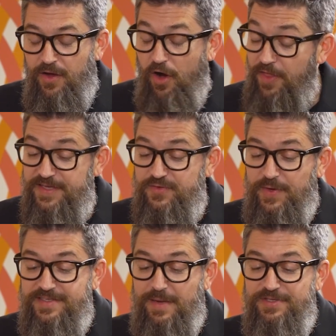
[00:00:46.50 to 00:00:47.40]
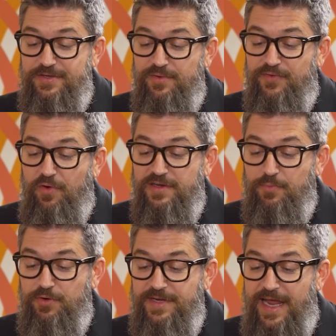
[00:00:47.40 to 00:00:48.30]
On this week's episode of
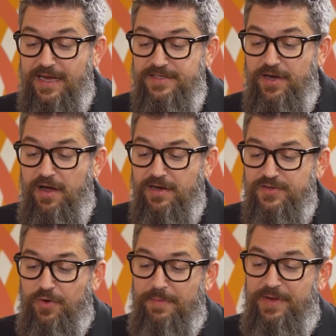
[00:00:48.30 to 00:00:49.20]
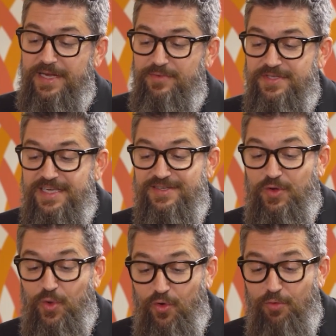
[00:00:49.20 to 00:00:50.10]
Cross-Border Tax Talks, we're at PwC's
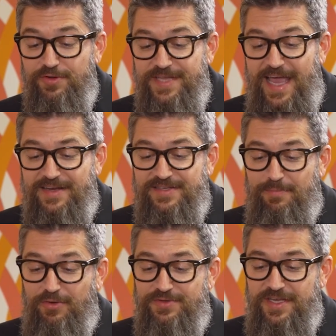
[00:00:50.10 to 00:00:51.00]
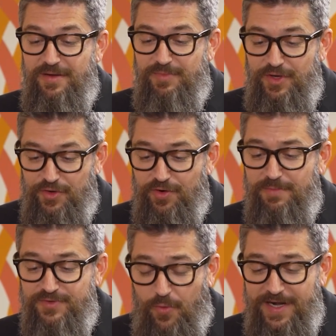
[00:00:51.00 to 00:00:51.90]
Global Tax Symposium,
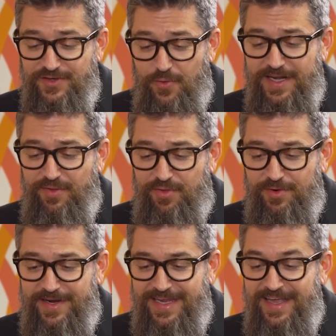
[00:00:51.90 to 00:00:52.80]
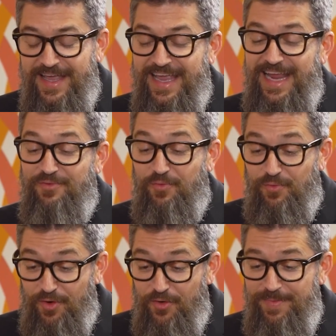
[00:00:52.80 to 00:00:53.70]
Europe 2023 in
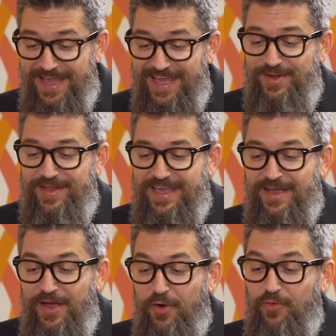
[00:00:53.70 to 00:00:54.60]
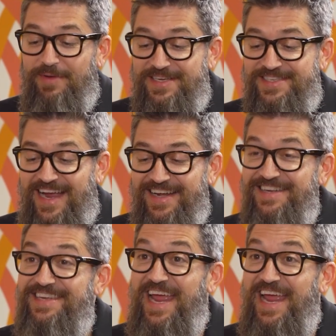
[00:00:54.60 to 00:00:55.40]
Rome, Italy, where I'm excited to